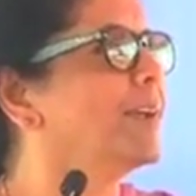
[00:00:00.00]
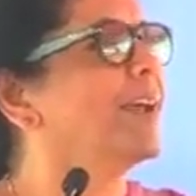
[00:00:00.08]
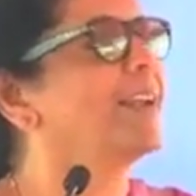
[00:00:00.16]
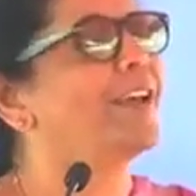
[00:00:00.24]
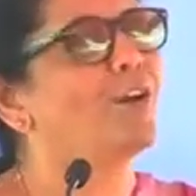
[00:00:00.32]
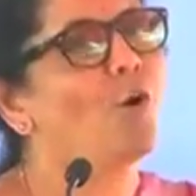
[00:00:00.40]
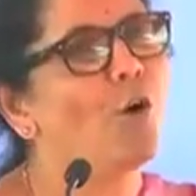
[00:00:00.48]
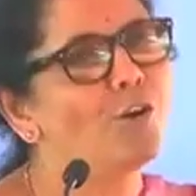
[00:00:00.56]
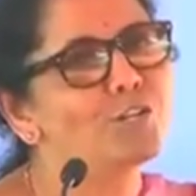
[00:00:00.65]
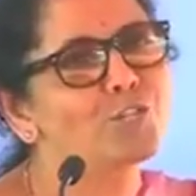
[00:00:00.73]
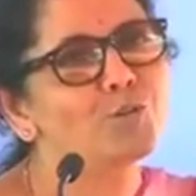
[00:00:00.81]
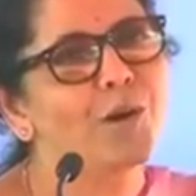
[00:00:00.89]
Can I
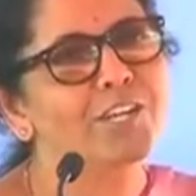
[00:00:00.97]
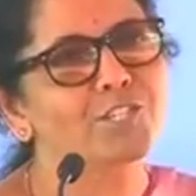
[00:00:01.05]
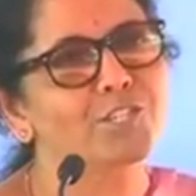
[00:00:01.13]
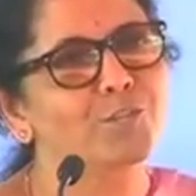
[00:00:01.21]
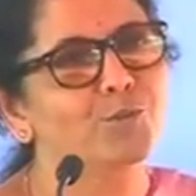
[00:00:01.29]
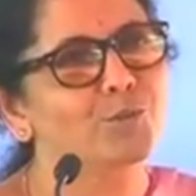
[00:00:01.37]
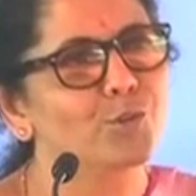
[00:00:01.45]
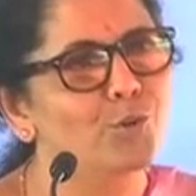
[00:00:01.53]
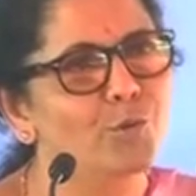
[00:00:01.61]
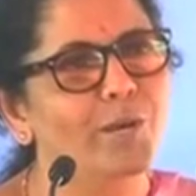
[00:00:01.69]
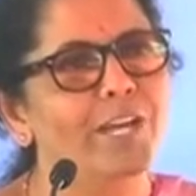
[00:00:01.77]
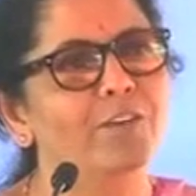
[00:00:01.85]
also ask you
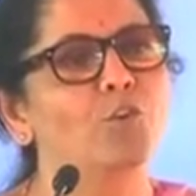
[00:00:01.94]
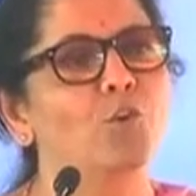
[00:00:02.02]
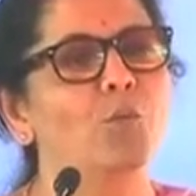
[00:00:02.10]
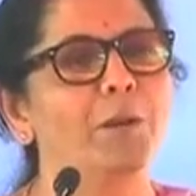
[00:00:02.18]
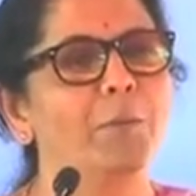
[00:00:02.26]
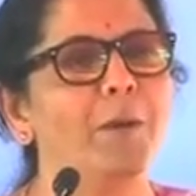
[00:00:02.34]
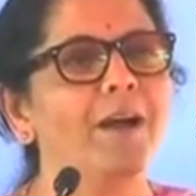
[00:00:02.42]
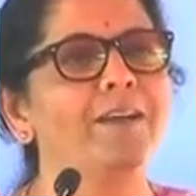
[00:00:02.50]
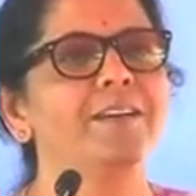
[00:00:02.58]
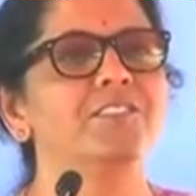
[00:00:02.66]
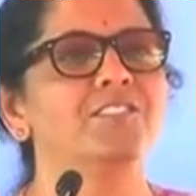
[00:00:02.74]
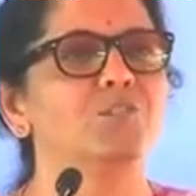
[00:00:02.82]
to look at global
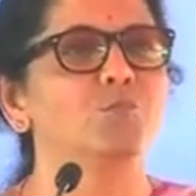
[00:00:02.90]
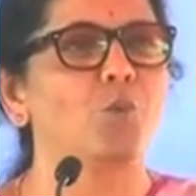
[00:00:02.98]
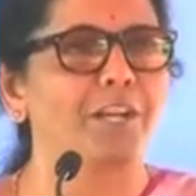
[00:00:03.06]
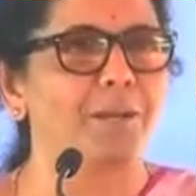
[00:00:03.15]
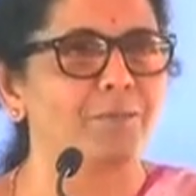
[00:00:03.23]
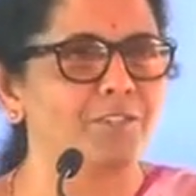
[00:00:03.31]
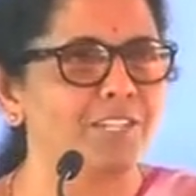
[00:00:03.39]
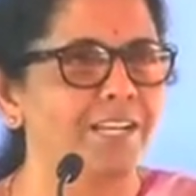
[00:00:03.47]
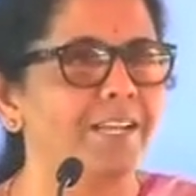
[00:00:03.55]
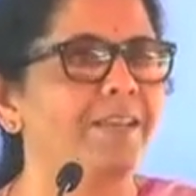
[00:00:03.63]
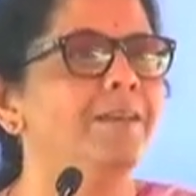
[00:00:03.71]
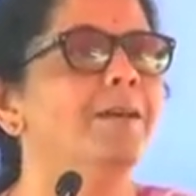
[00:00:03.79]
markets is what I'm
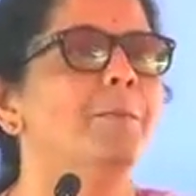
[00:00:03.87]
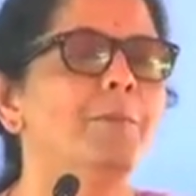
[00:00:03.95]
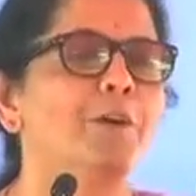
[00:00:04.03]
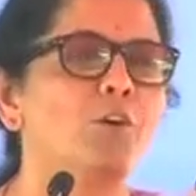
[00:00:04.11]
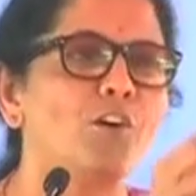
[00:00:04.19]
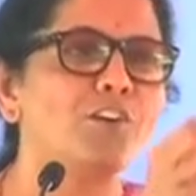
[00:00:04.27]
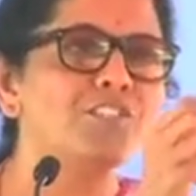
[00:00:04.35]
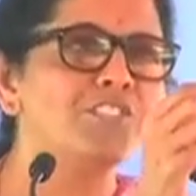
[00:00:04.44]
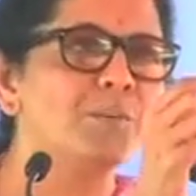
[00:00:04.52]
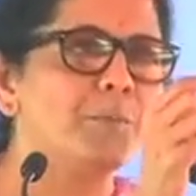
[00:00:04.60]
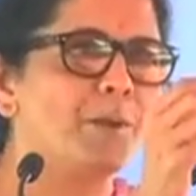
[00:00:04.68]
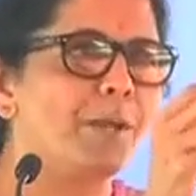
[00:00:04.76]
saying, because
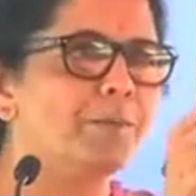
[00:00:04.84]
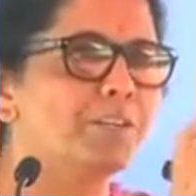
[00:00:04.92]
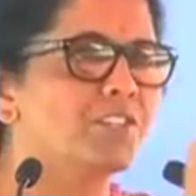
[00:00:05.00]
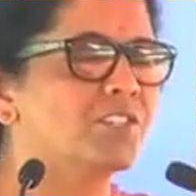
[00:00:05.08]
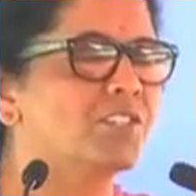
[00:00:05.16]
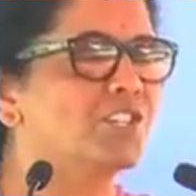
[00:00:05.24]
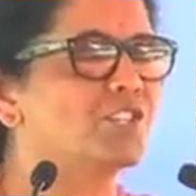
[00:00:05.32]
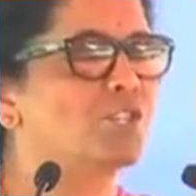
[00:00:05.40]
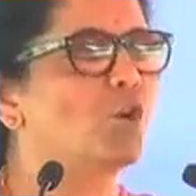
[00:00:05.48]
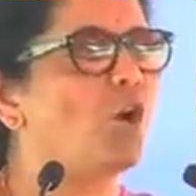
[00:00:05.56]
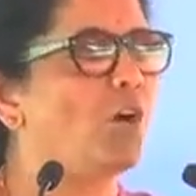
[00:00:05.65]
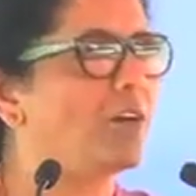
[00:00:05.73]
the Prime Minister's
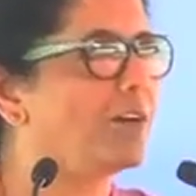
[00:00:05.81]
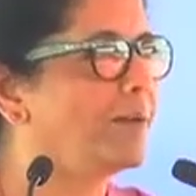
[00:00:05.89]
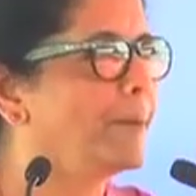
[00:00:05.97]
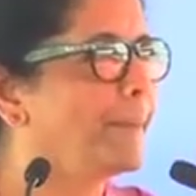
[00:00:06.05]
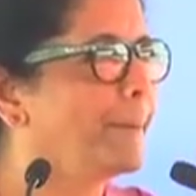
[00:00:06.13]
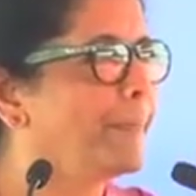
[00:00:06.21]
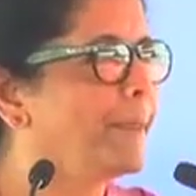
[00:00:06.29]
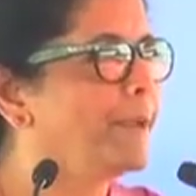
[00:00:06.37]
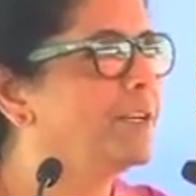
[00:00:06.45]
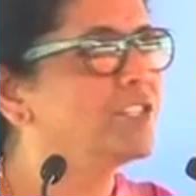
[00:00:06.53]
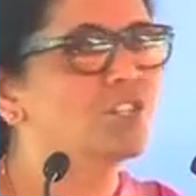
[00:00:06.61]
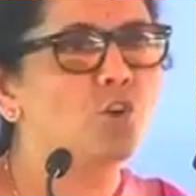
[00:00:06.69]
call
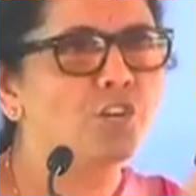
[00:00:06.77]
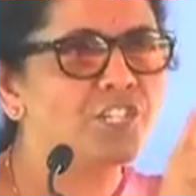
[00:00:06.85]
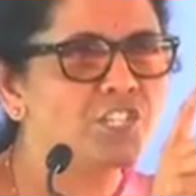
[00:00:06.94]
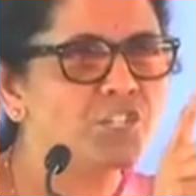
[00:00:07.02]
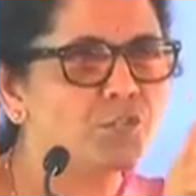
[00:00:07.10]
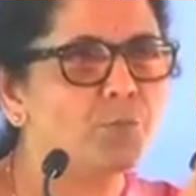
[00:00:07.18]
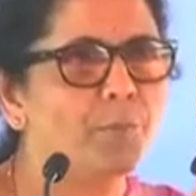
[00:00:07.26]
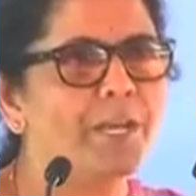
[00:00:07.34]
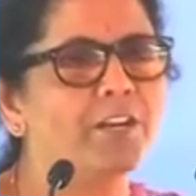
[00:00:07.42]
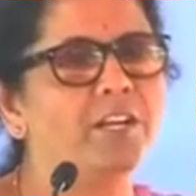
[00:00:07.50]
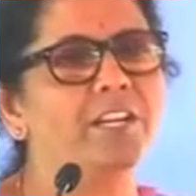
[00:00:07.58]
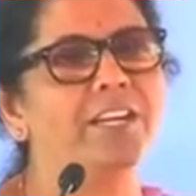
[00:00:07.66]
is not just to
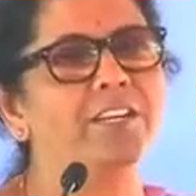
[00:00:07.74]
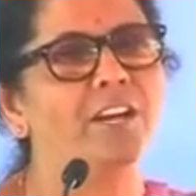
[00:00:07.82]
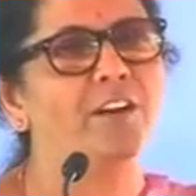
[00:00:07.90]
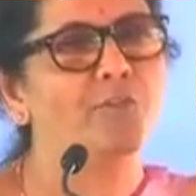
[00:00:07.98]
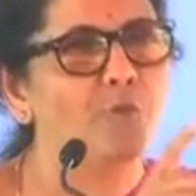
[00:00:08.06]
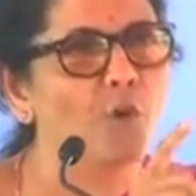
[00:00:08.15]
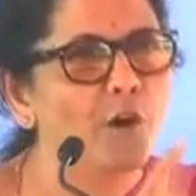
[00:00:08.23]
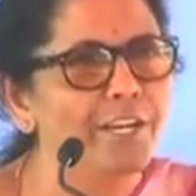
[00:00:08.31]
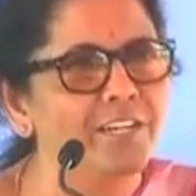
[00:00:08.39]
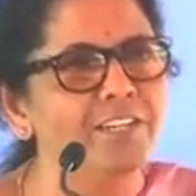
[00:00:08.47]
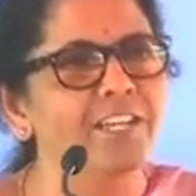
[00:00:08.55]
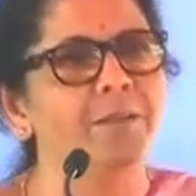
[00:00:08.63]
make in India for
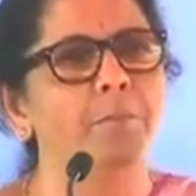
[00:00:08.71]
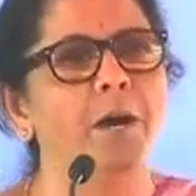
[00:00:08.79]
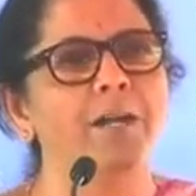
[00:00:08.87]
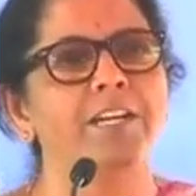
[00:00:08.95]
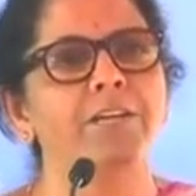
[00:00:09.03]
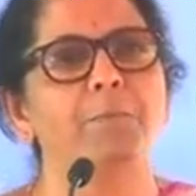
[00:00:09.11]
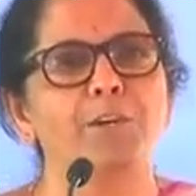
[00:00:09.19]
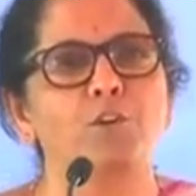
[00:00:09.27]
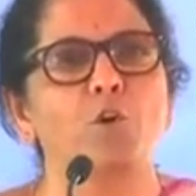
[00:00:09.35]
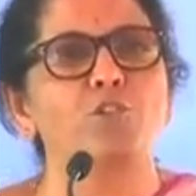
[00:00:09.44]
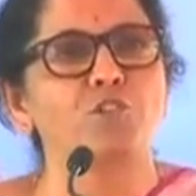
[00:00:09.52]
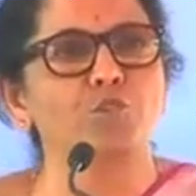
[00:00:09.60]
Indian market,
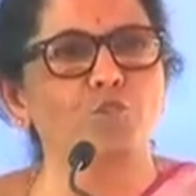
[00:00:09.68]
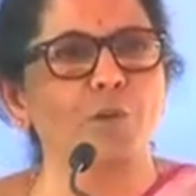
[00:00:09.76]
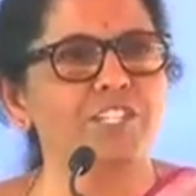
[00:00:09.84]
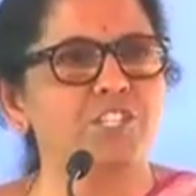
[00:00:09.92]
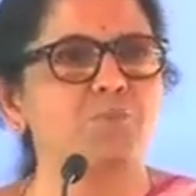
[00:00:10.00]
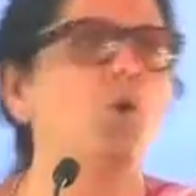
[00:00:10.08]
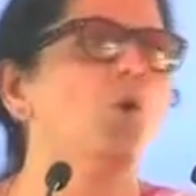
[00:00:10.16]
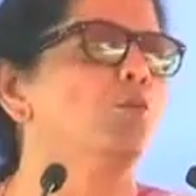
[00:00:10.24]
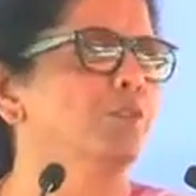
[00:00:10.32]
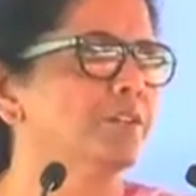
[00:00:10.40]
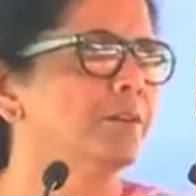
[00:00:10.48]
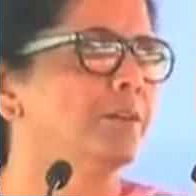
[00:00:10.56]
but also to
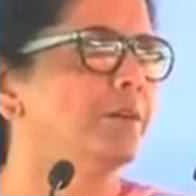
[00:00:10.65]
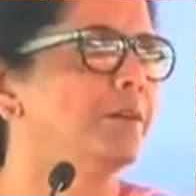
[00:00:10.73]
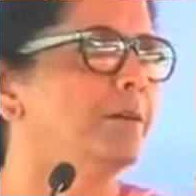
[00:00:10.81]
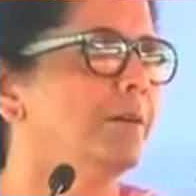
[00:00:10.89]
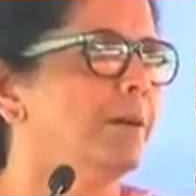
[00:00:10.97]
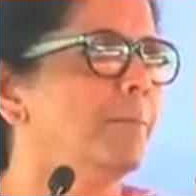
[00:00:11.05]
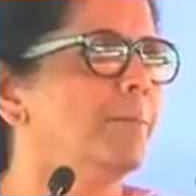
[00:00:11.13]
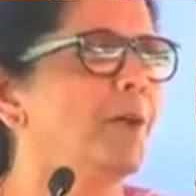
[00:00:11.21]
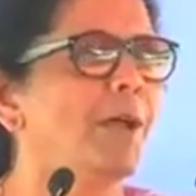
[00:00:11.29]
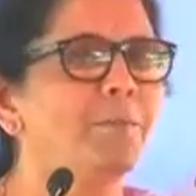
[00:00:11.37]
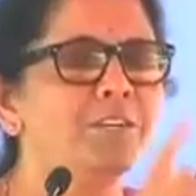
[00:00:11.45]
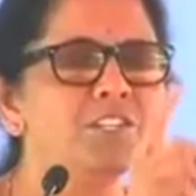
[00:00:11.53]
export.
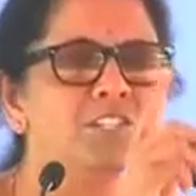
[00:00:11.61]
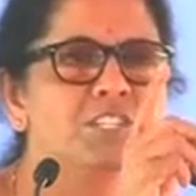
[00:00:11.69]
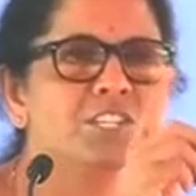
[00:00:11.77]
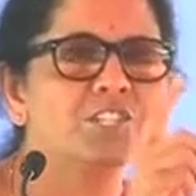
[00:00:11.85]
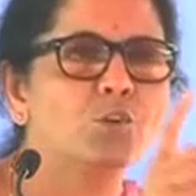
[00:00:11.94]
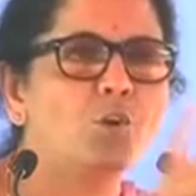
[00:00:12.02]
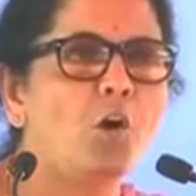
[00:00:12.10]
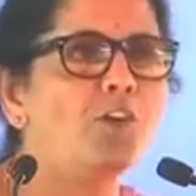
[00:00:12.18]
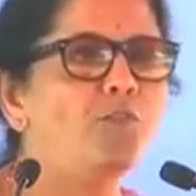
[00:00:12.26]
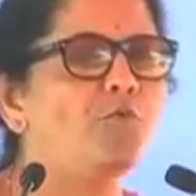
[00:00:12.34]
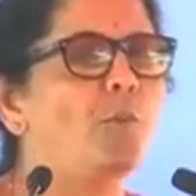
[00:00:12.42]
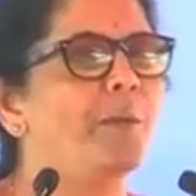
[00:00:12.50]
Prime Minister's
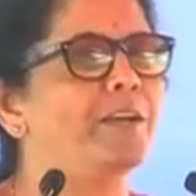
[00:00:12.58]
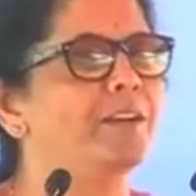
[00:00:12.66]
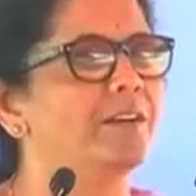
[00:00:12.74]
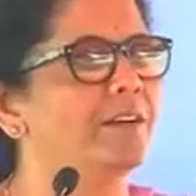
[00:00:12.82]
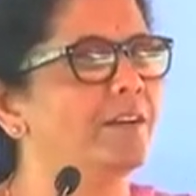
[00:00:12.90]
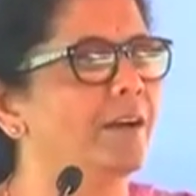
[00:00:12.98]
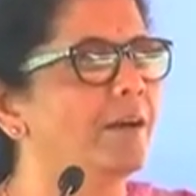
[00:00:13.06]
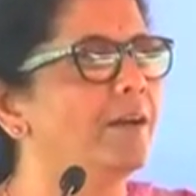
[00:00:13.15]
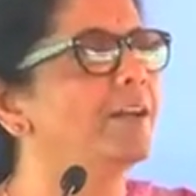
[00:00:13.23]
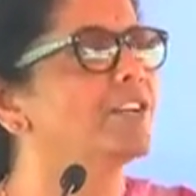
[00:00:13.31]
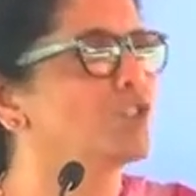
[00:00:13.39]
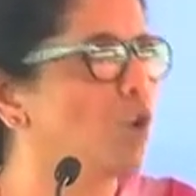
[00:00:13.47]
call for Make in India
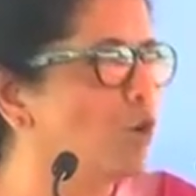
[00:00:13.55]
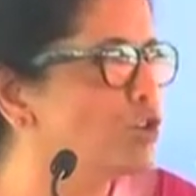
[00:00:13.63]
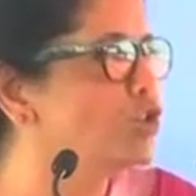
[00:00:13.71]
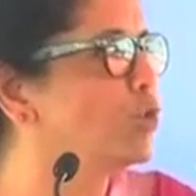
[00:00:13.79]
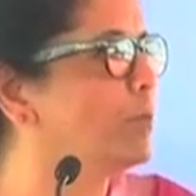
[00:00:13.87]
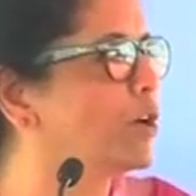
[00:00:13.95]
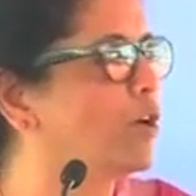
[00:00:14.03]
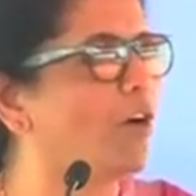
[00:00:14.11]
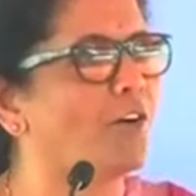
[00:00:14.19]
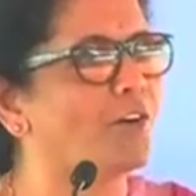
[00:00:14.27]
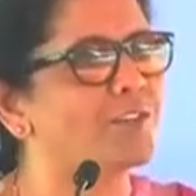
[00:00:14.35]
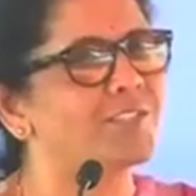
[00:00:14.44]
is also
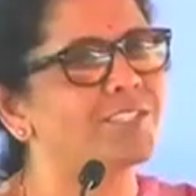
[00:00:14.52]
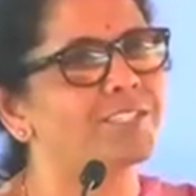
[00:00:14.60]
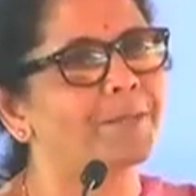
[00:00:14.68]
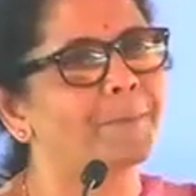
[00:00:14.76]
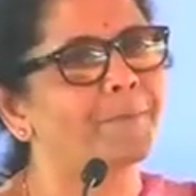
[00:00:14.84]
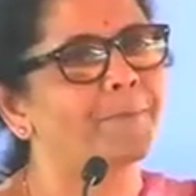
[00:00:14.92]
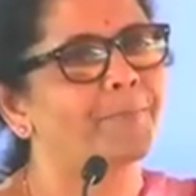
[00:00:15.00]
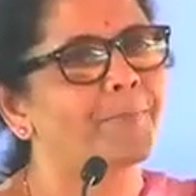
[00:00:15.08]
because